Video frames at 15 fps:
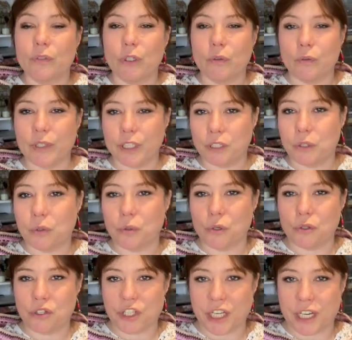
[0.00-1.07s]
with
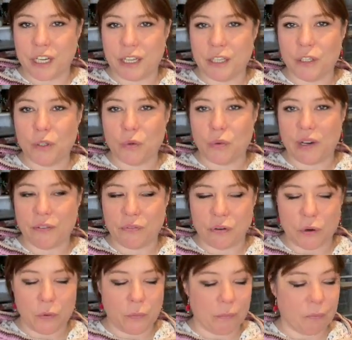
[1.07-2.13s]
crochet UFO.